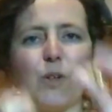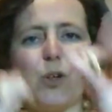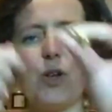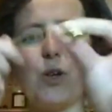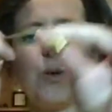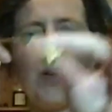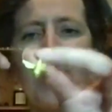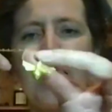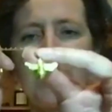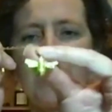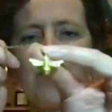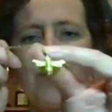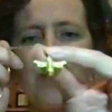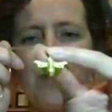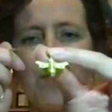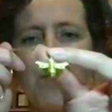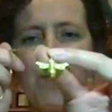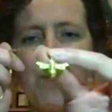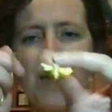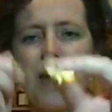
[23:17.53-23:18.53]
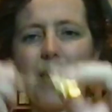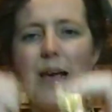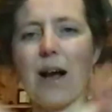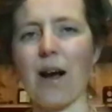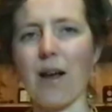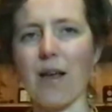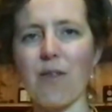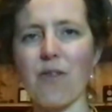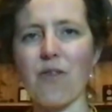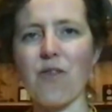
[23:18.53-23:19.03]
you had for your bee.
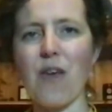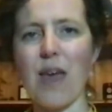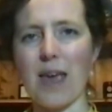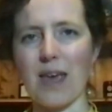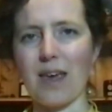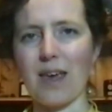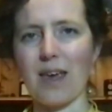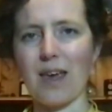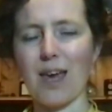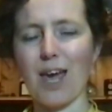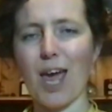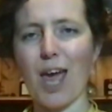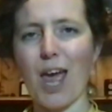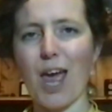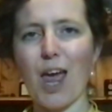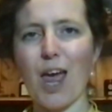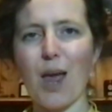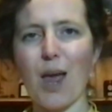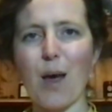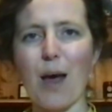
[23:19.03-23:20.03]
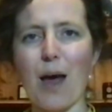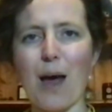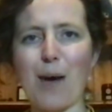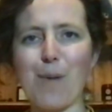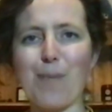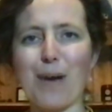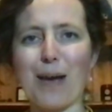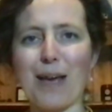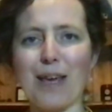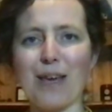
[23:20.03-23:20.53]
I think...
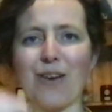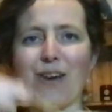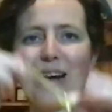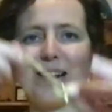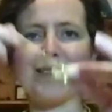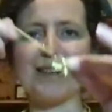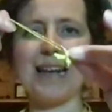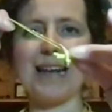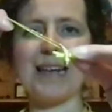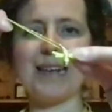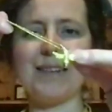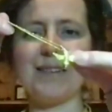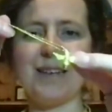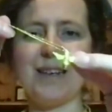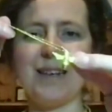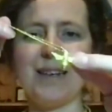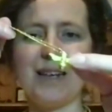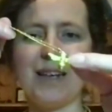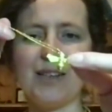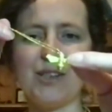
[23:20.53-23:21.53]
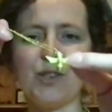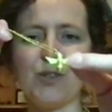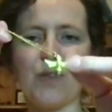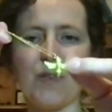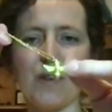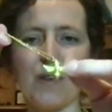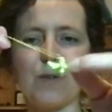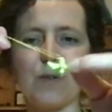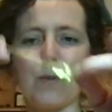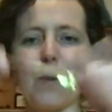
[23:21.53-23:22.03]
Becky, you had an 18 inch
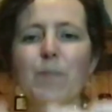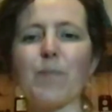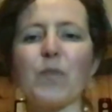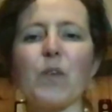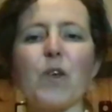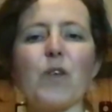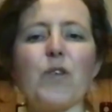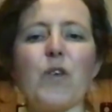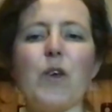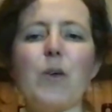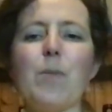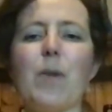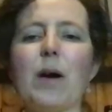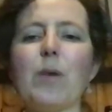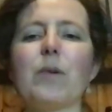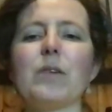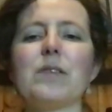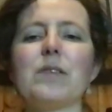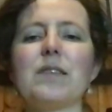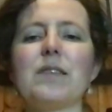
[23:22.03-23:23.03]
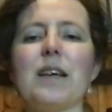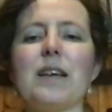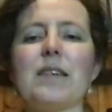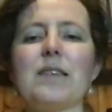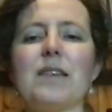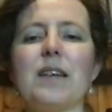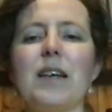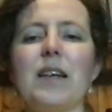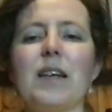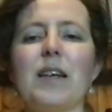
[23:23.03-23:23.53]
for this one, so you might want a
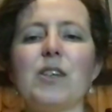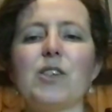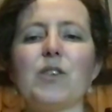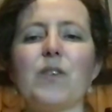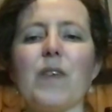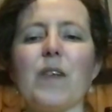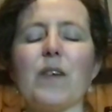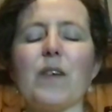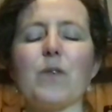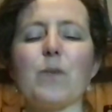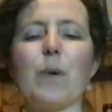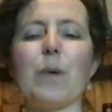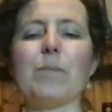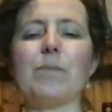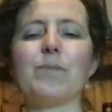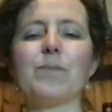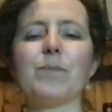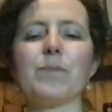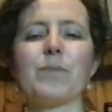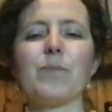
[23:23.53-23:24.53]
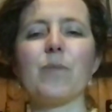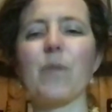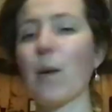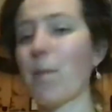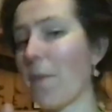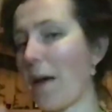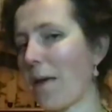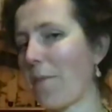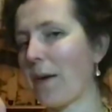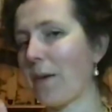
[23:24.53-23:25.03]
16 inch for this one,
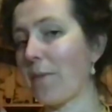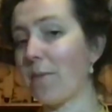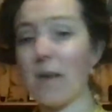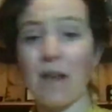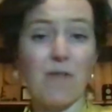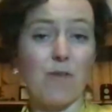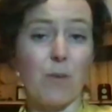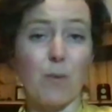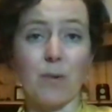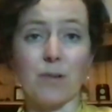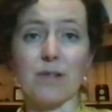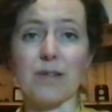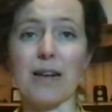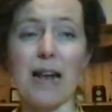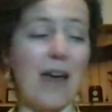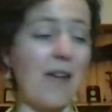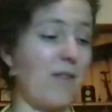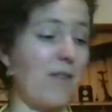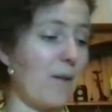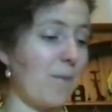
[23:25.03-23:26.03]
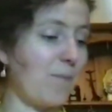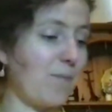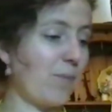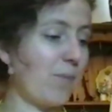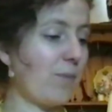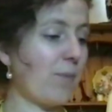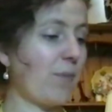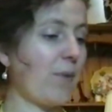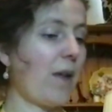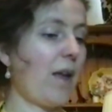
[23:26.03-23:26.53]
maybe, if you want to layer them.
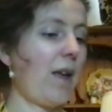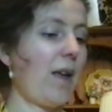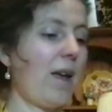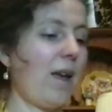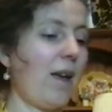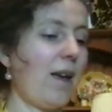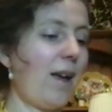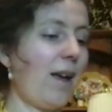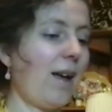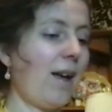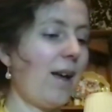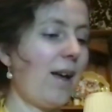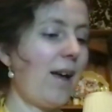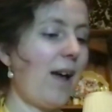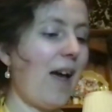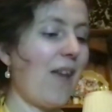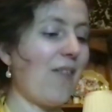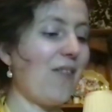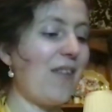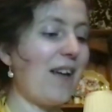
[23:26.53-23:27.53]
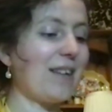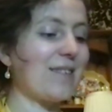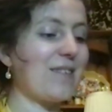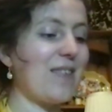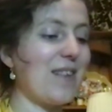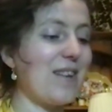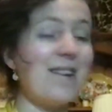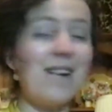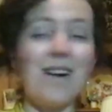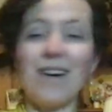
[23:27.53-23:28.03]
And that's
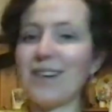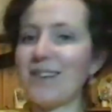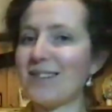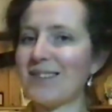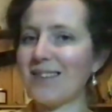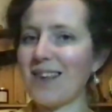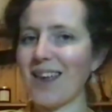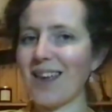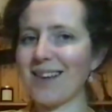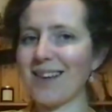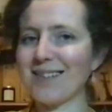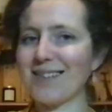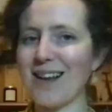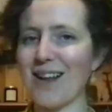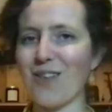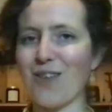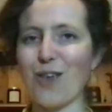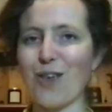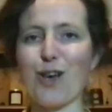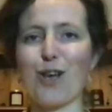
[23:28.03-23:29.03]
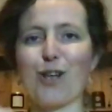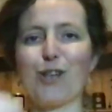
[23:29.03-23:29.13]
the nice thing, isn't it, that you can